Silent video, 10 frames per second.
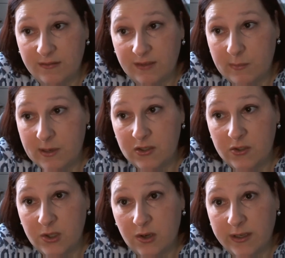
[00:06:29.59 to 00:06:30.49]
That makes you
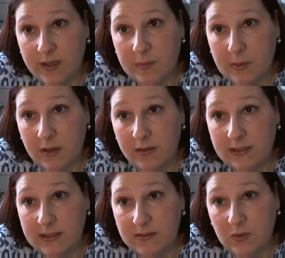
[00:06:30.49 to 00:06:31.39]
tired, but at
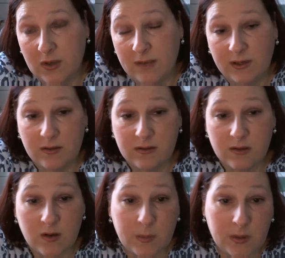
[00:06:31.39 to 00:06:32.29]
least I'm not having loads of
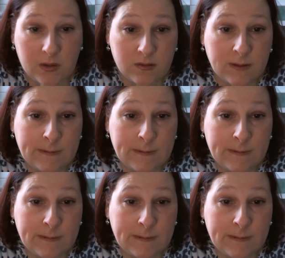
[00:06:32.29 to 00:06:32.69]
hypos.